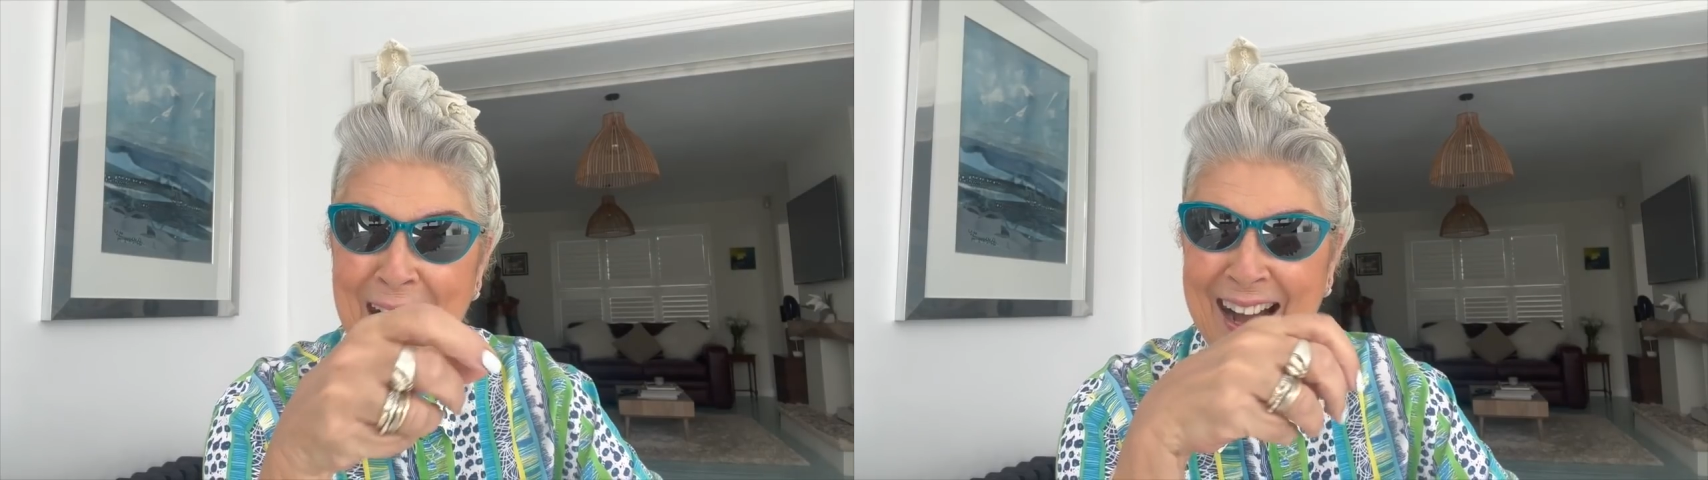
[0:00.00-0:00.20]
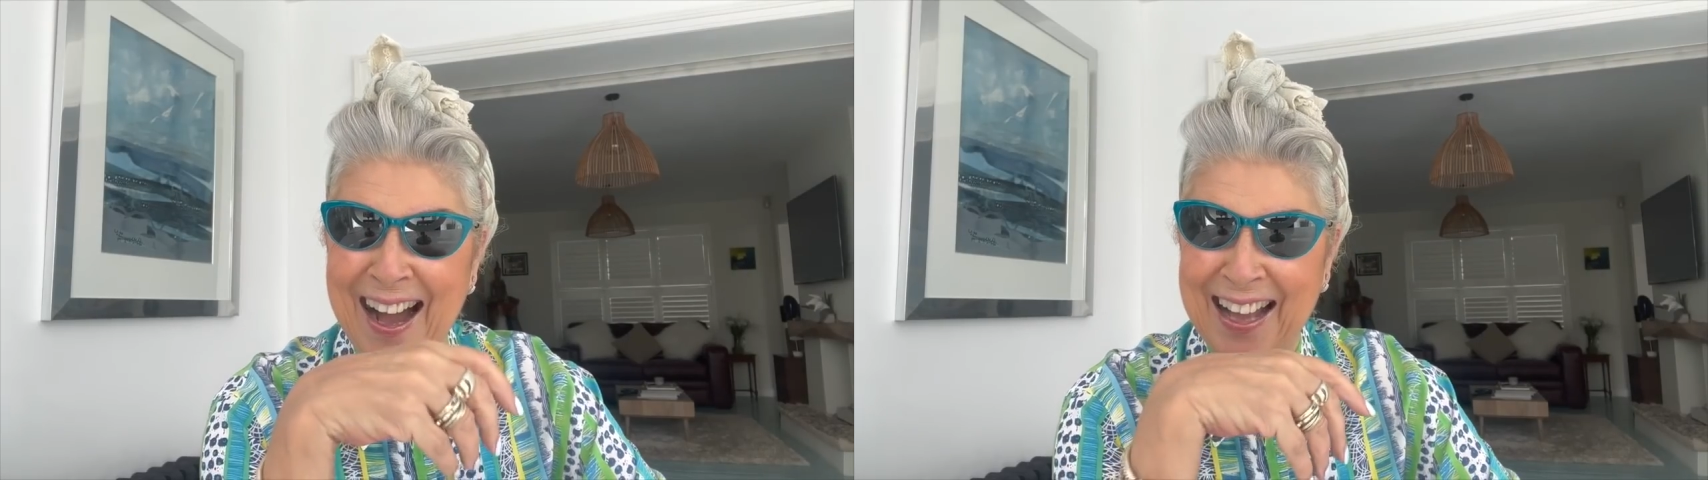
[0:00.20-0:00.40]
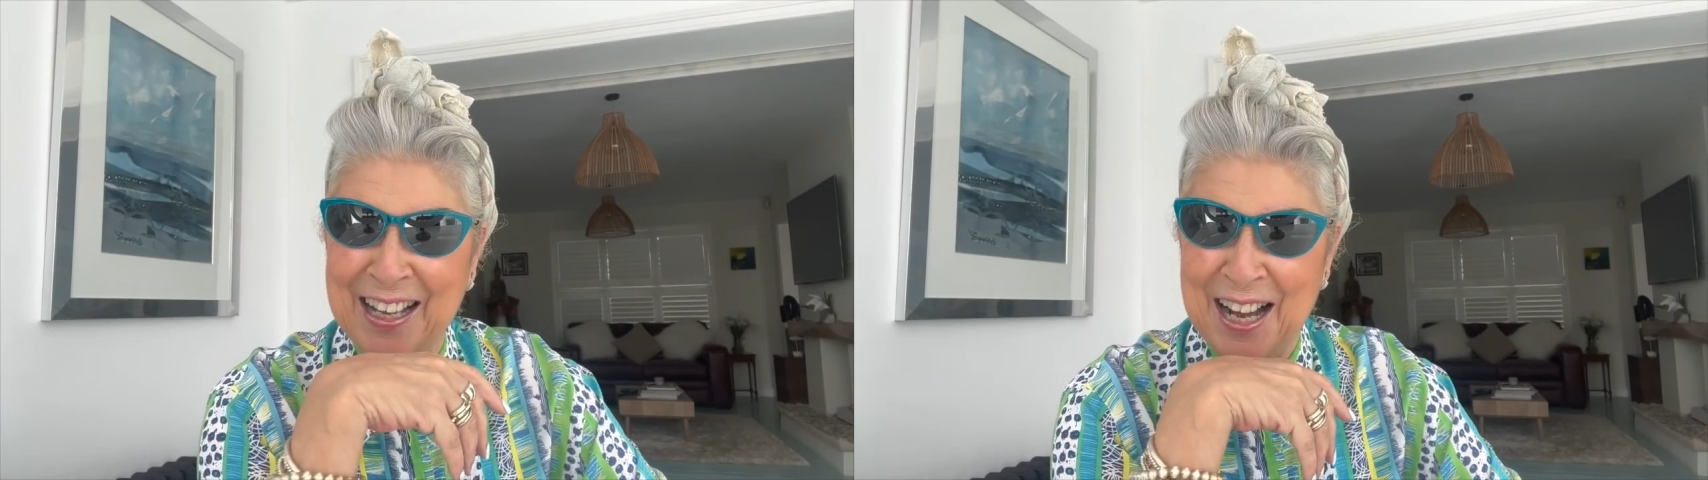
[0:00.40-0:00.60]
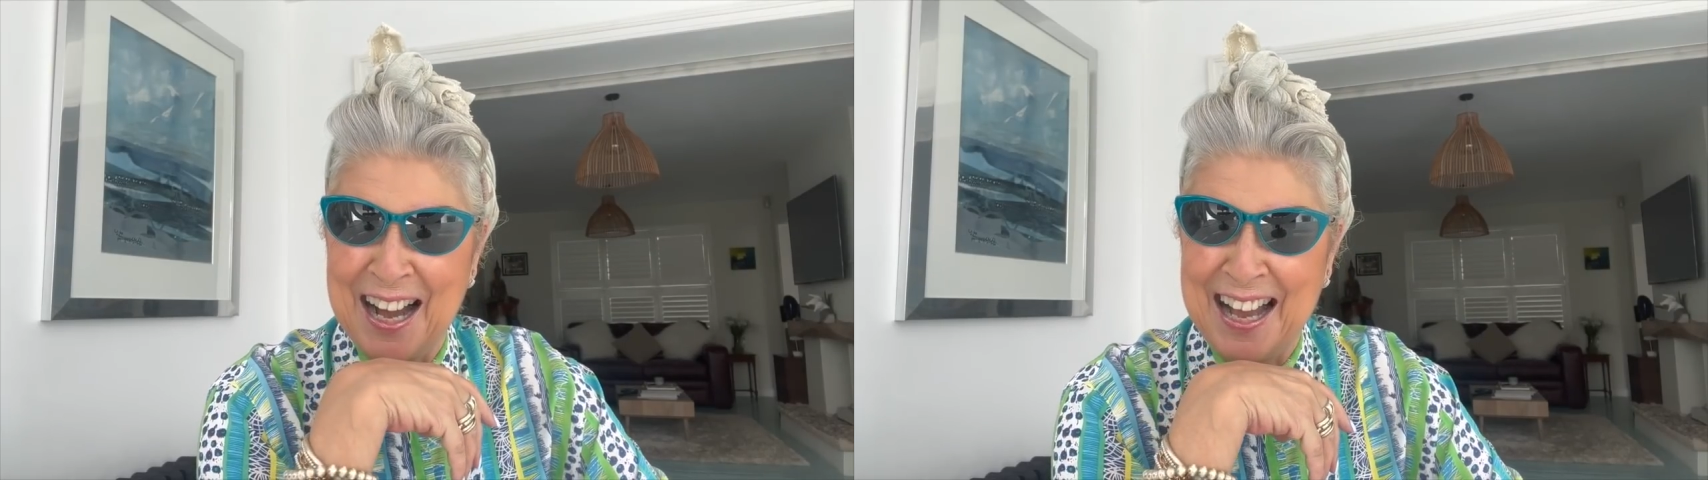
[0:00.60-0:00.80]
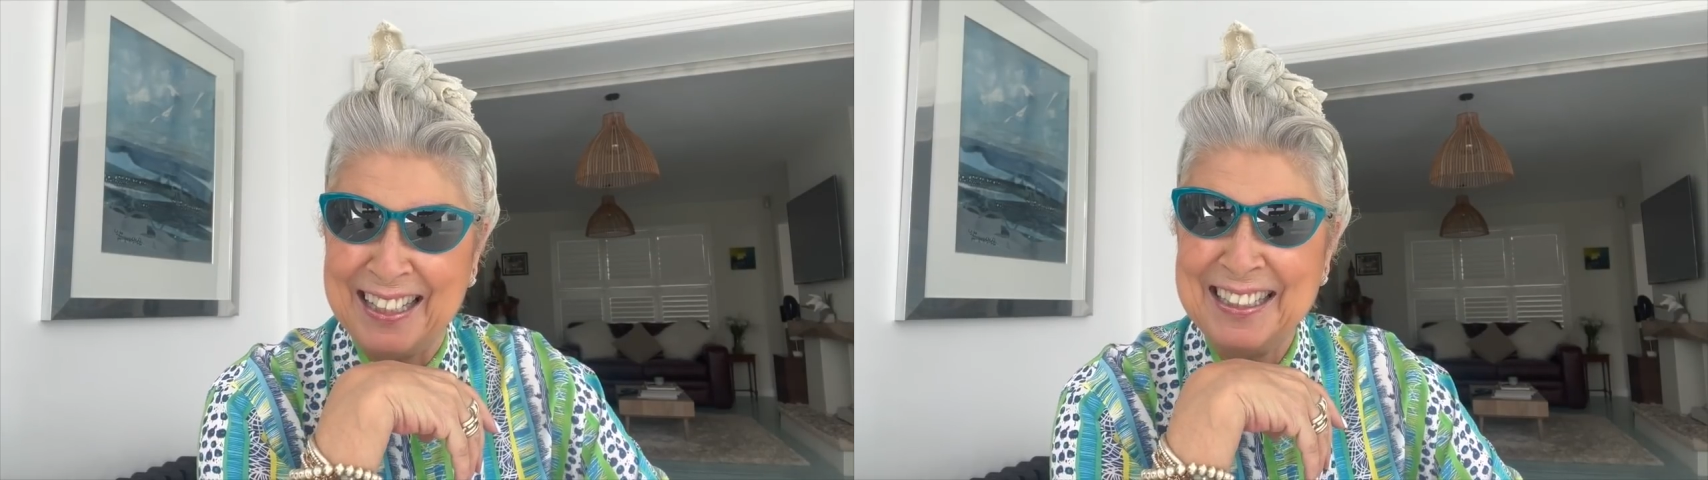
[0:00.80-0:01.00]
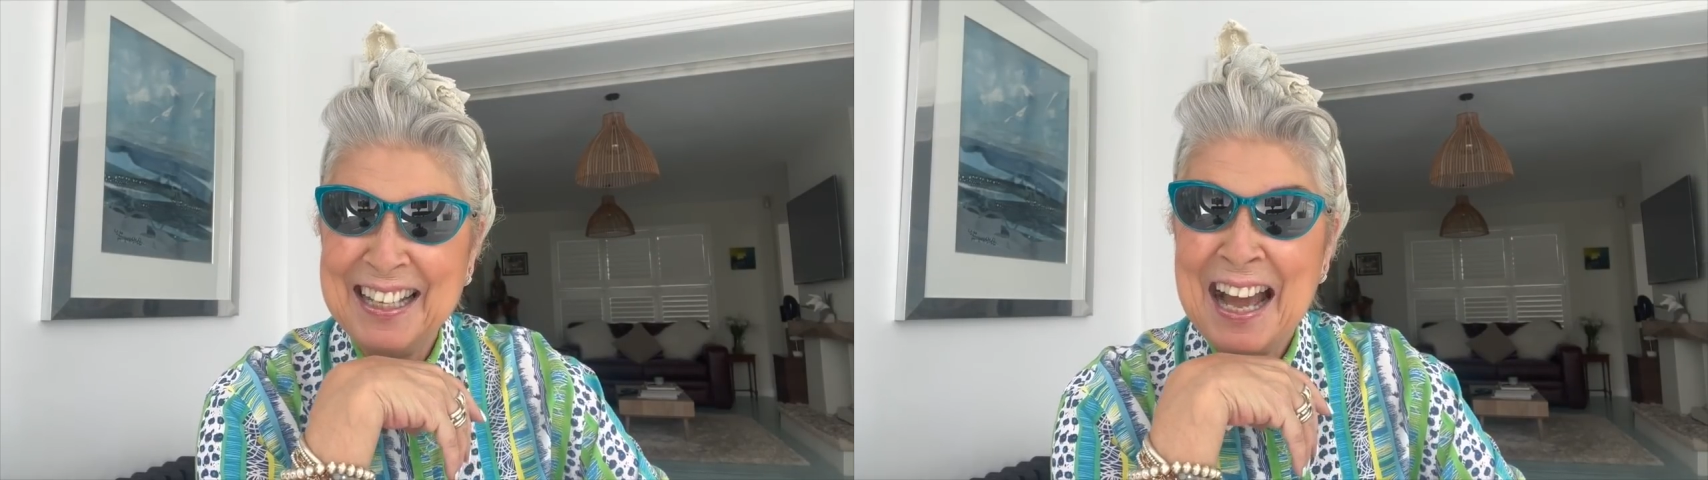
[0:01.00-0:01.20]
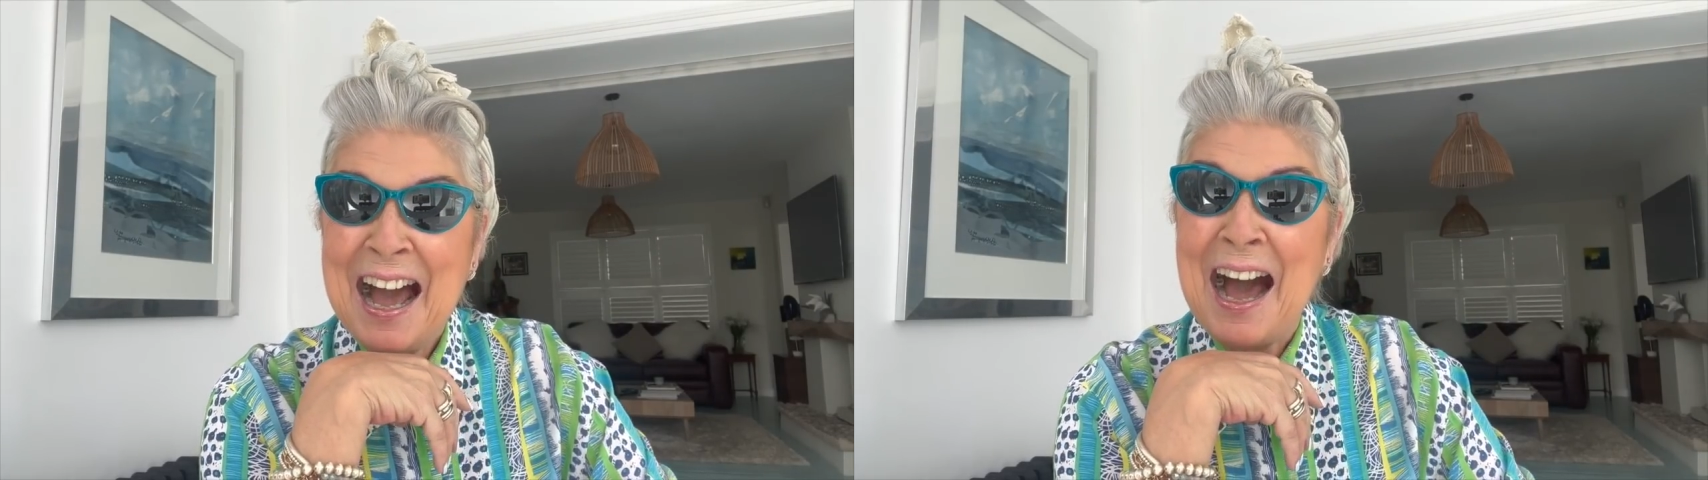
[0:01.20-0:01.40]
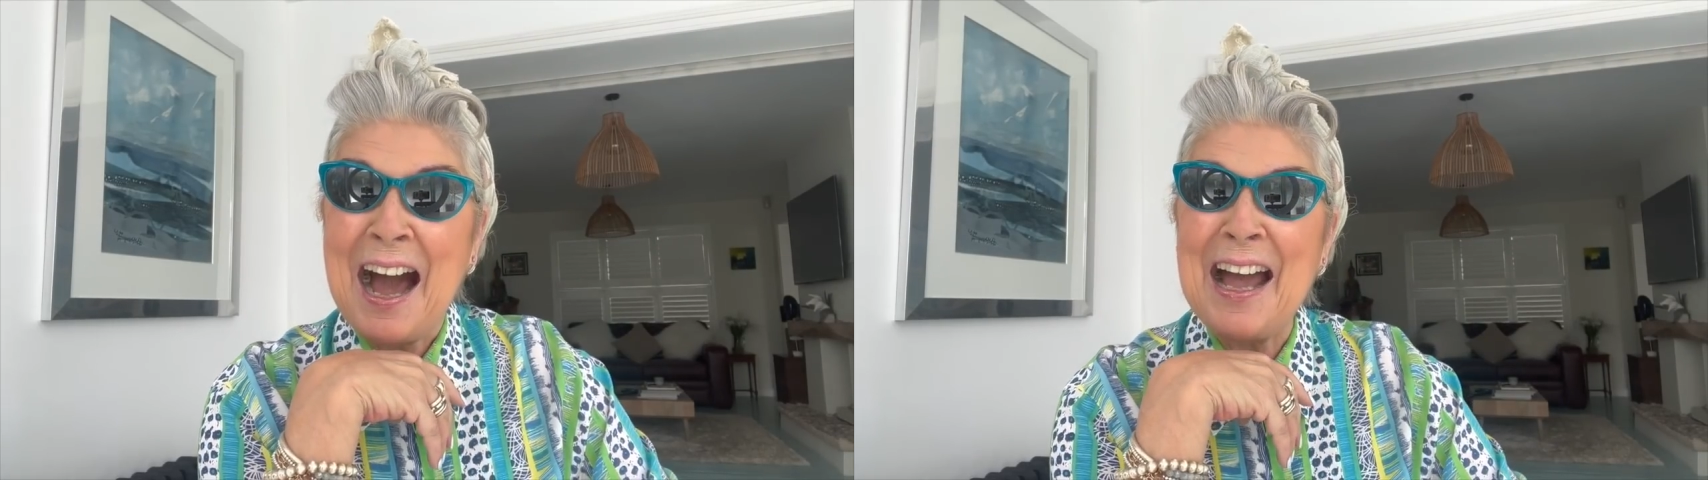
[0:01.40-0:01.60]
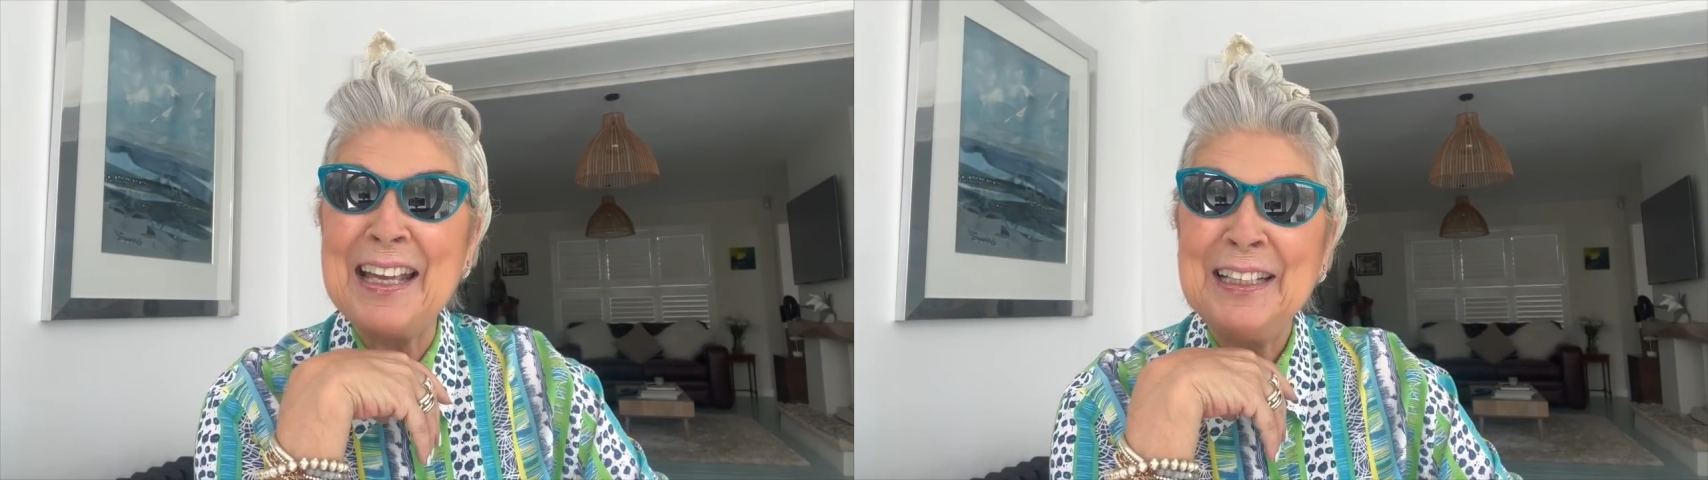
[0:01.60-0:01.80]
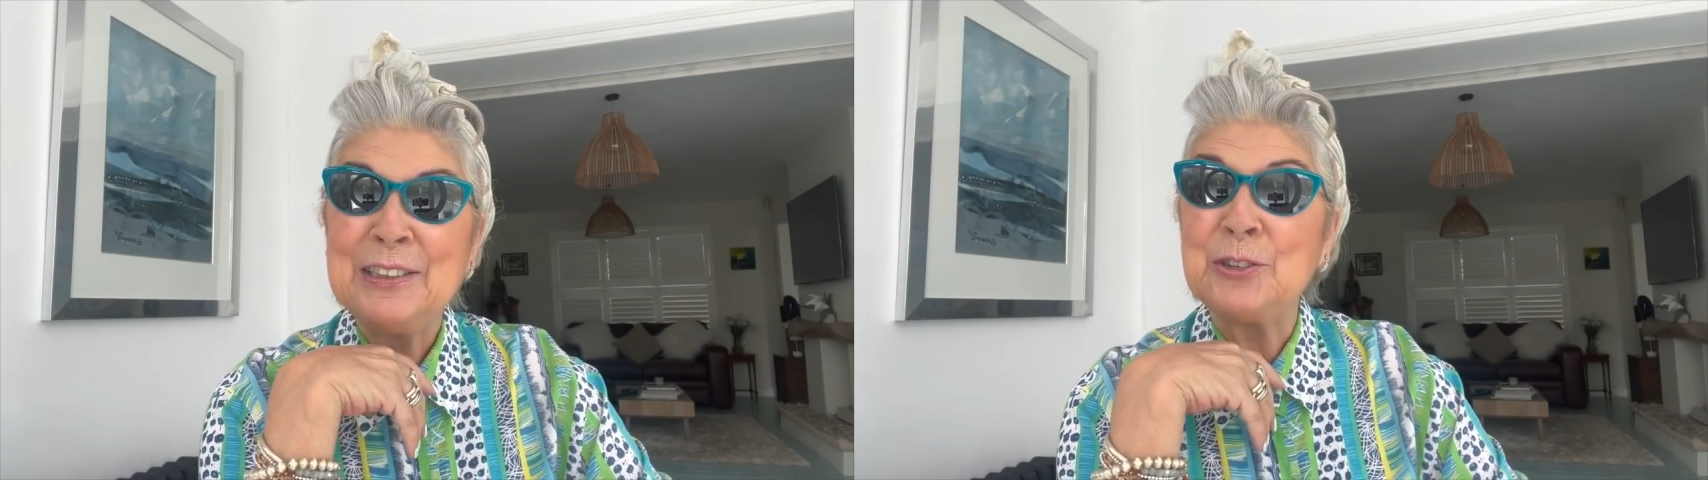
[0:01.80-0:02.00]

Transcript: I